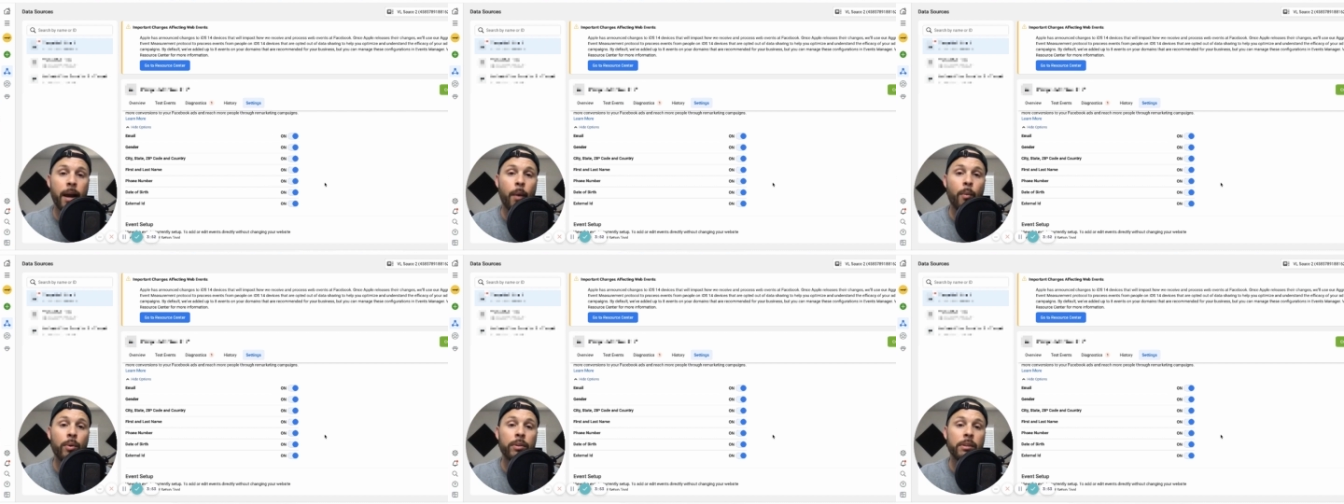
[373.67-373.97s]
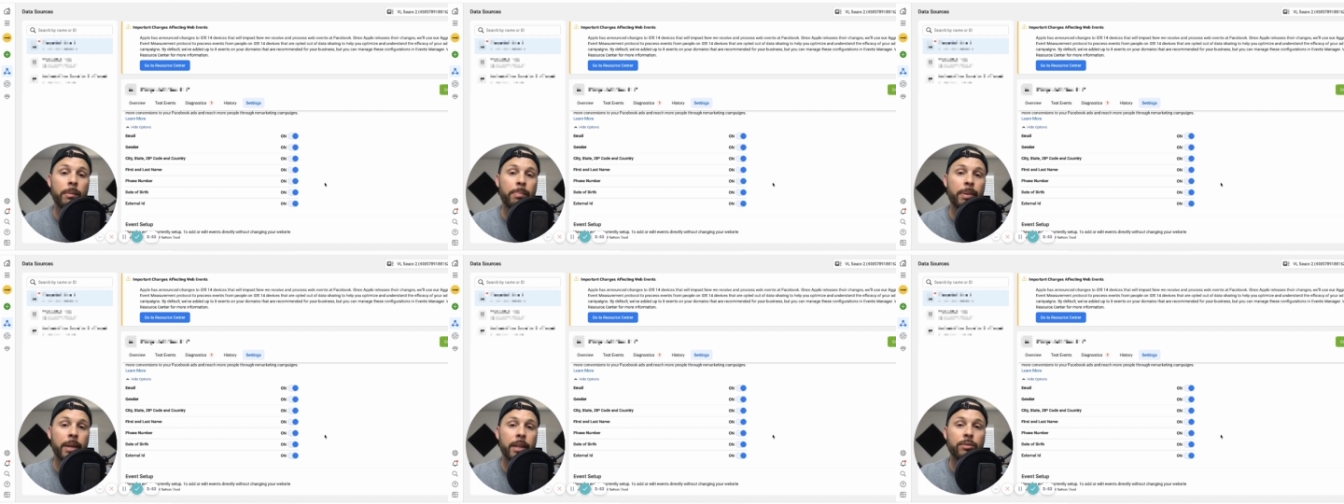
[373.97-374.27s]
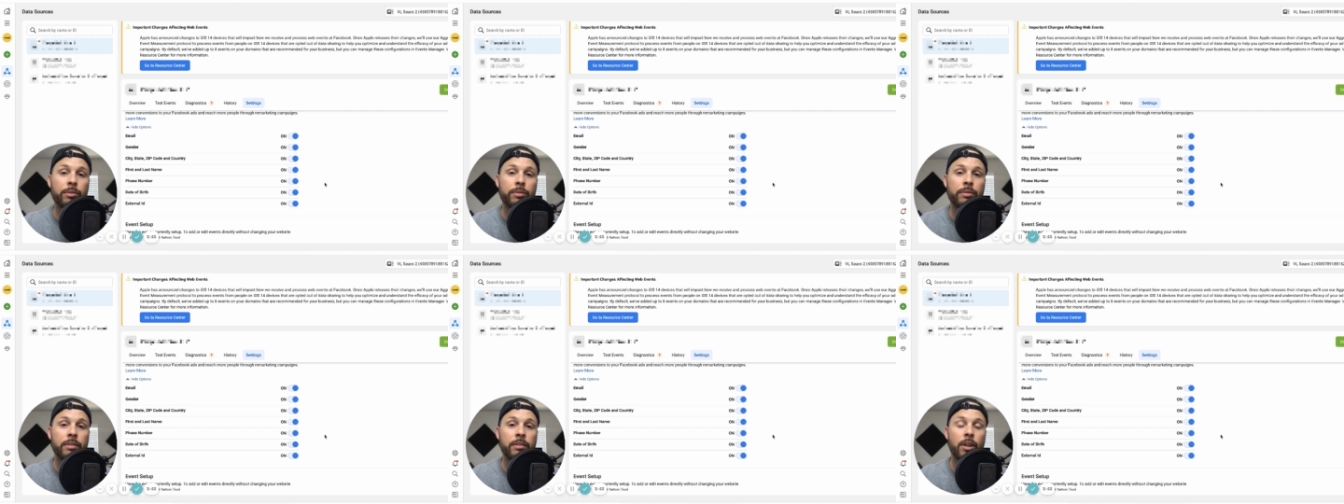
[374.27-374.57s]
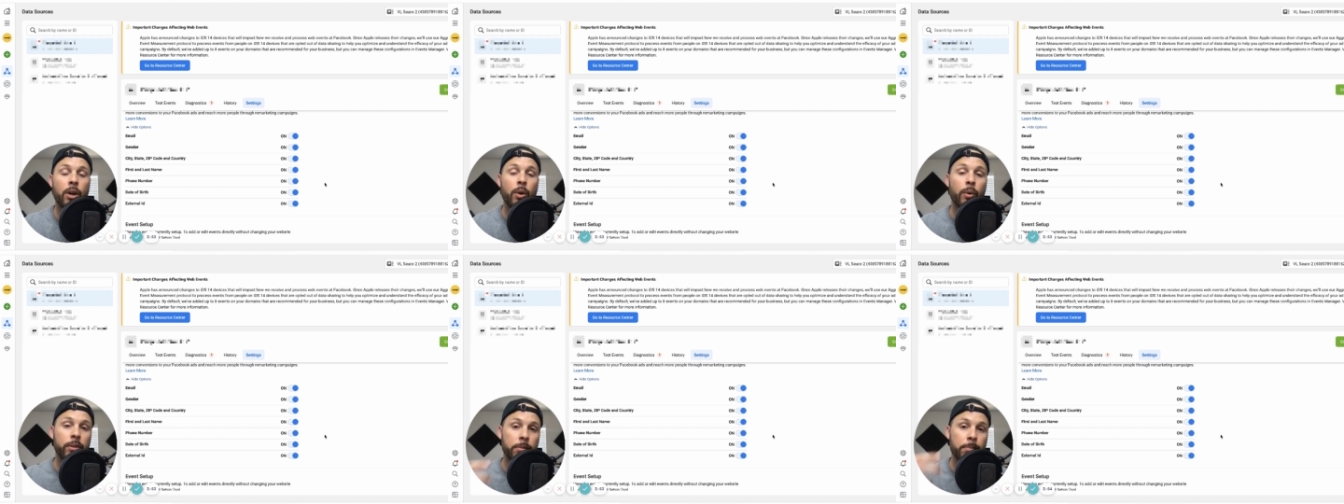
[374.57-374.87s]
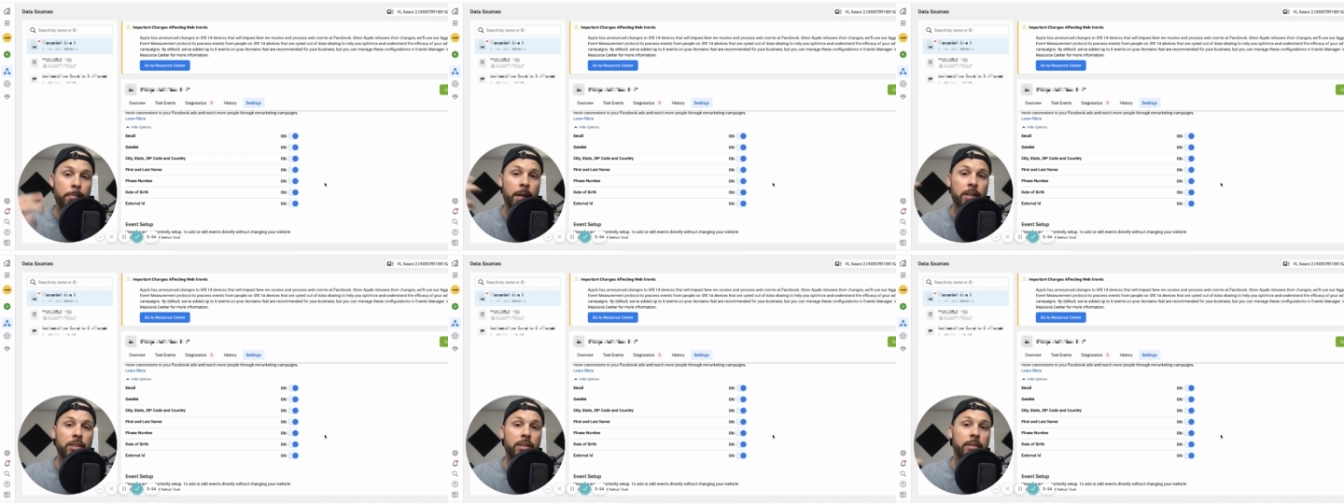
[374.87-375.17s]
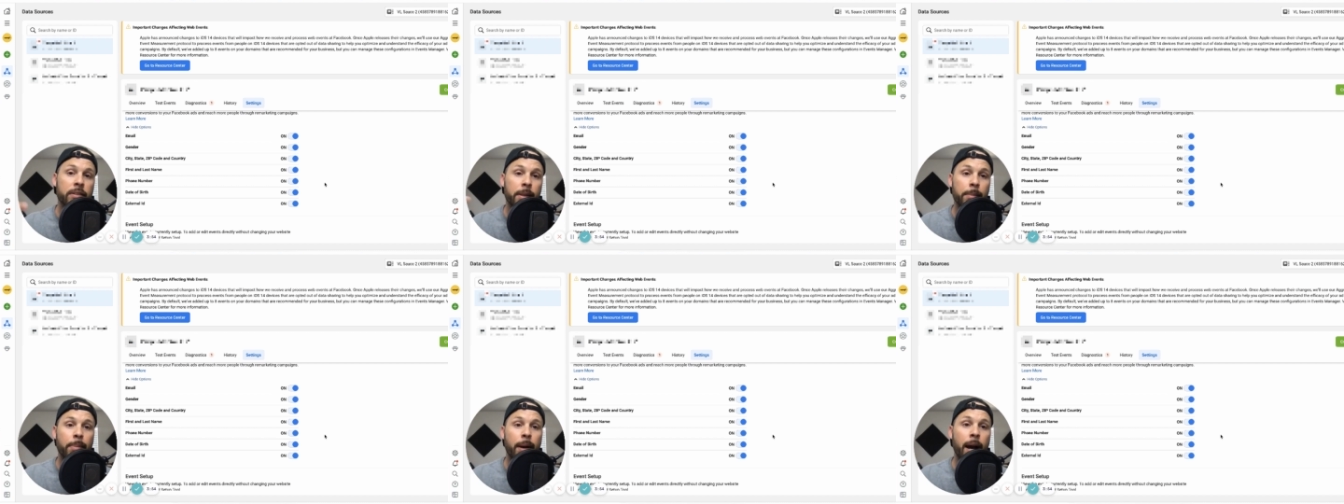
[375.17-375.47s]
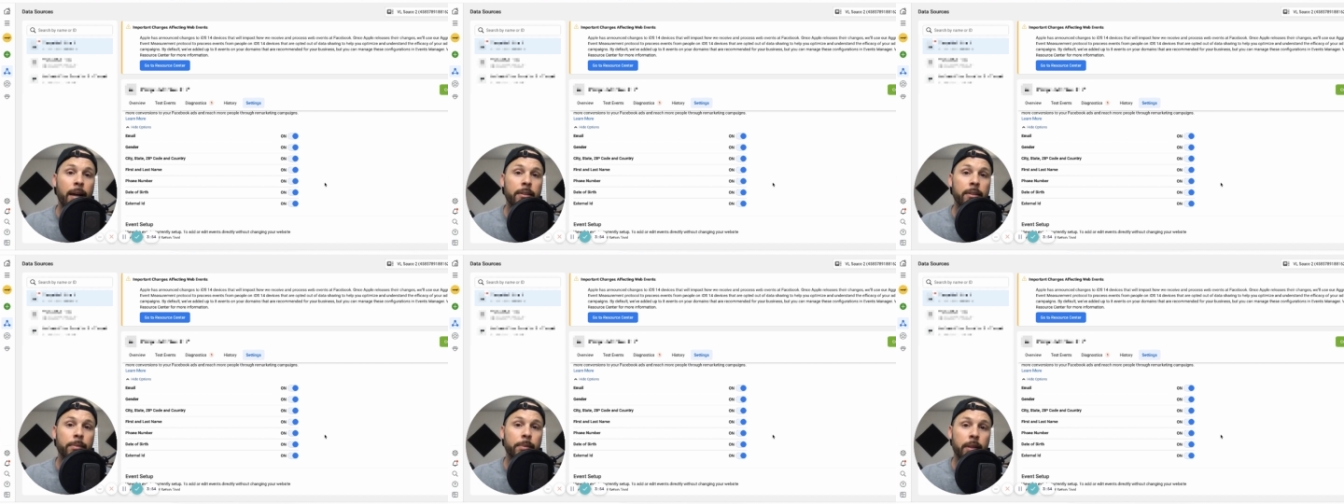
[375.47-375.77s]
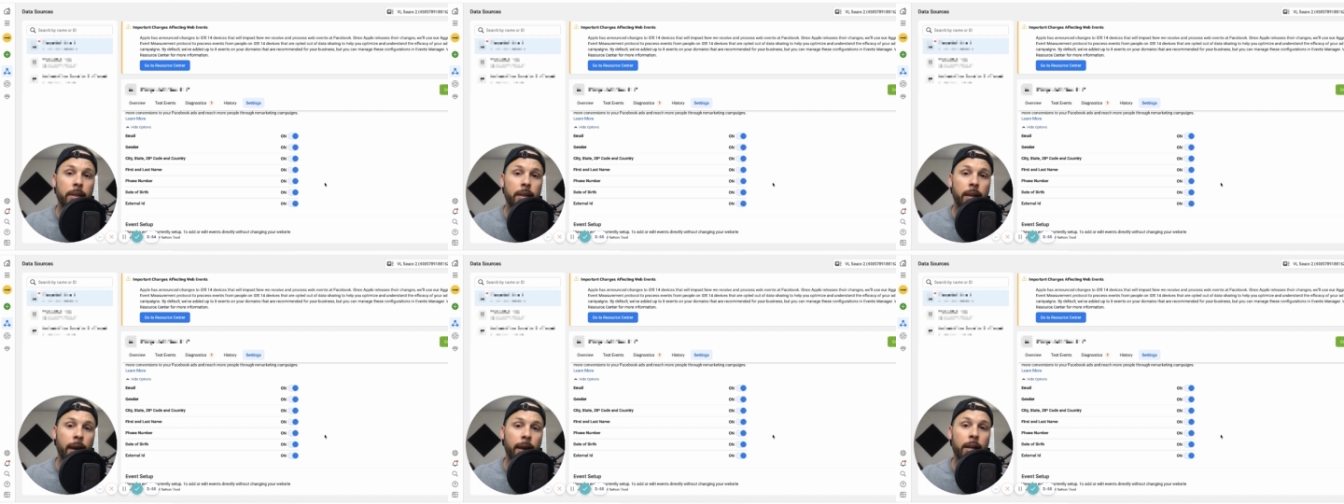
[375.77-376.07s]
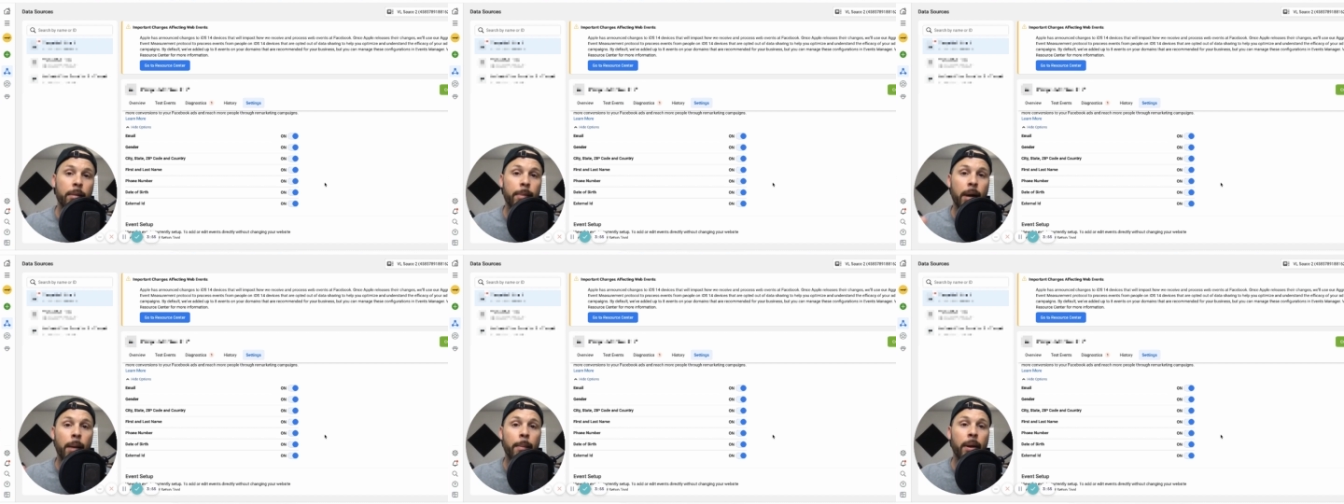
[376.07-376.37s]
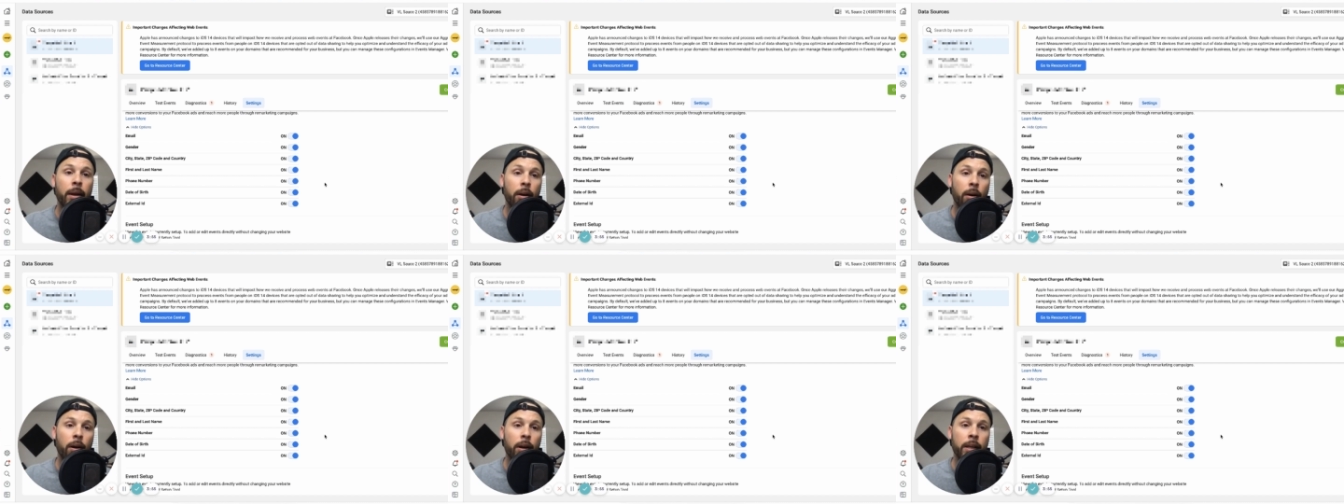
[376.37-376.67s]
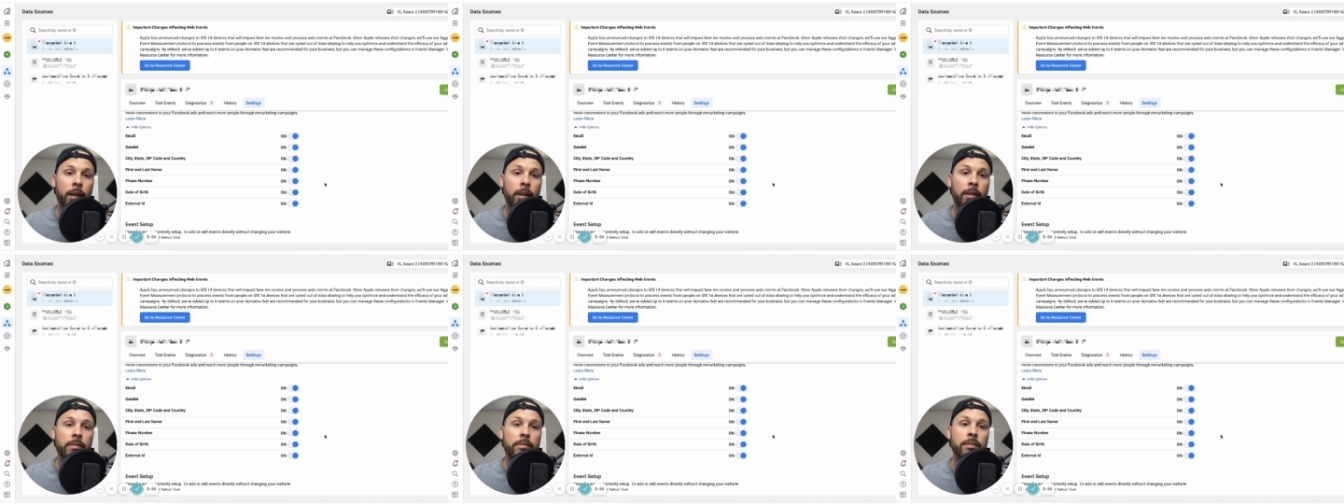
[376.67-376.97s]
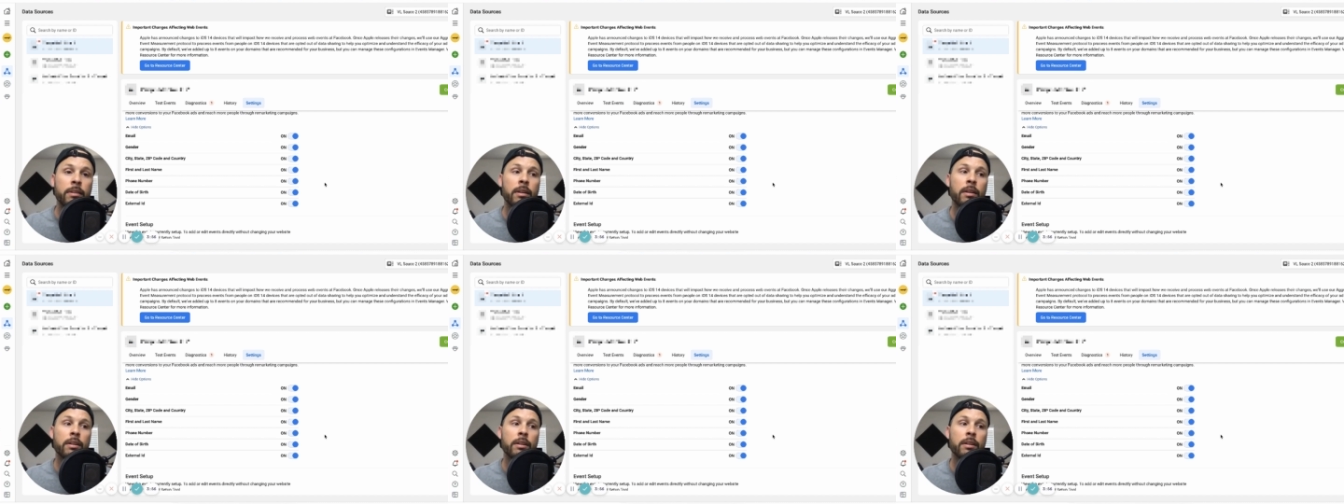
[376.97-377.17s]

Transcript: I want the Pixel to know as much as it possibly can about my audience,